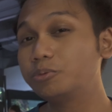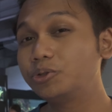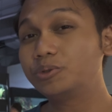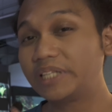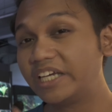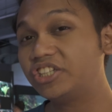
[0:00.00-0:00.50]

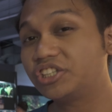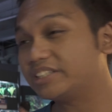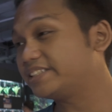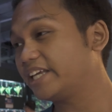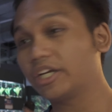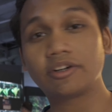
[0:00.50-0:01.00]

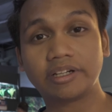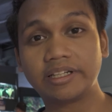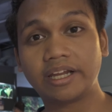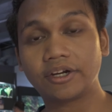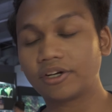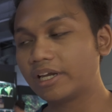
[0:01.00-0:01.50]
mutations here
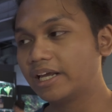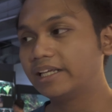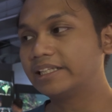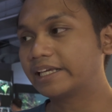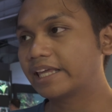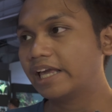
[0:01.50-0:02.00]
and there.
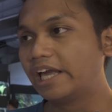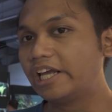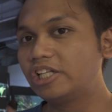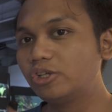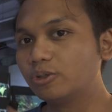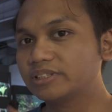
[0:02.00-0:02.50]
Like,
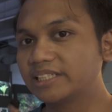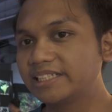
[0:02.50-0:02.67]
it looked a